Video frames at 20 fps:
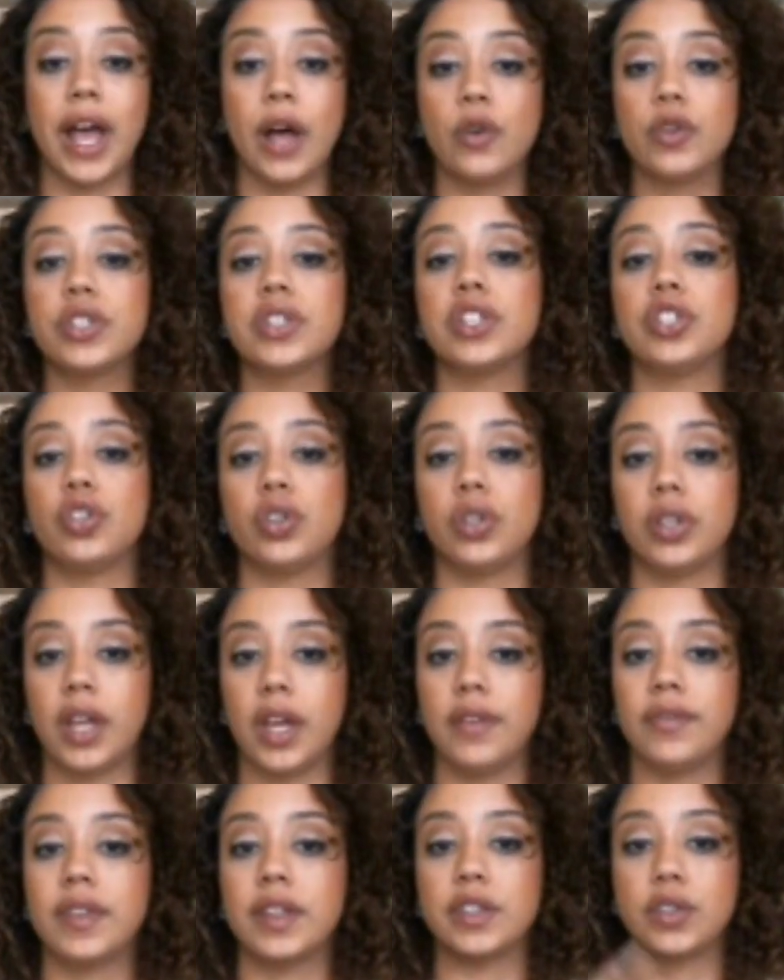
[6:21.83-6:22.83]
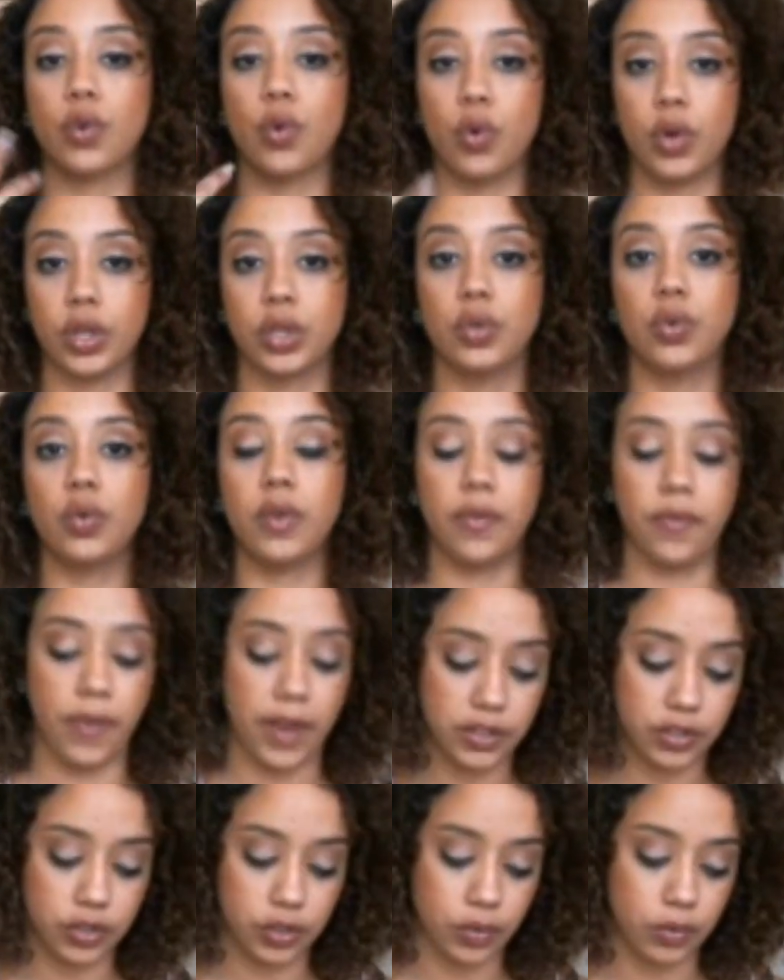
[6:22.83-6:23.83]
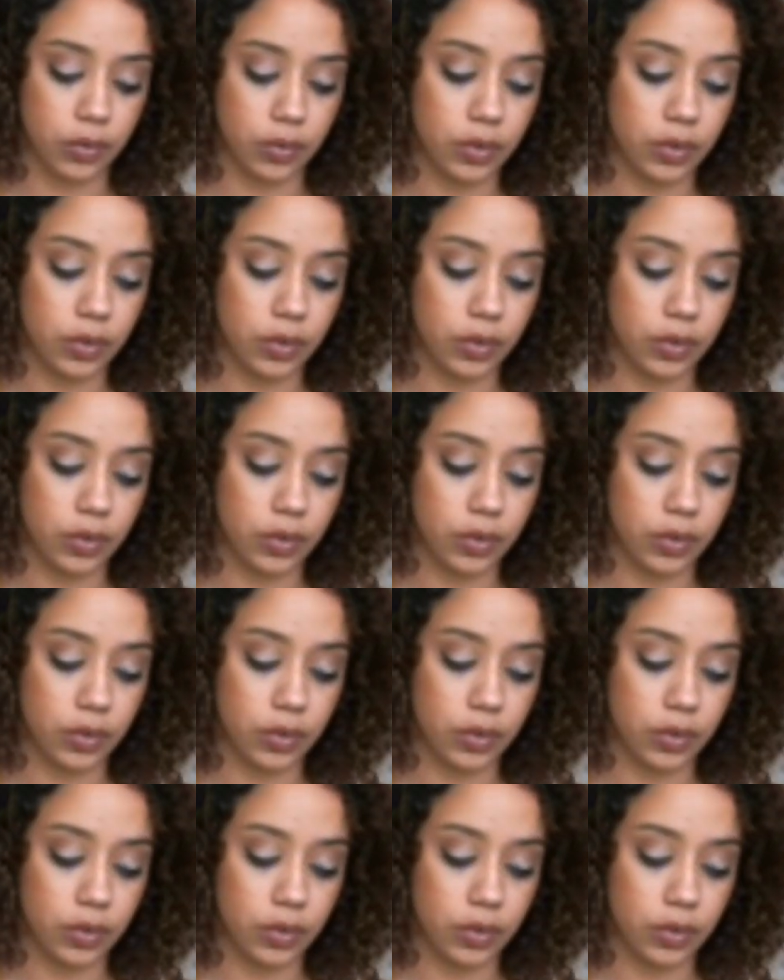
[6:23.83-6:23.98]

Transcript: else in your life that's going to affect you.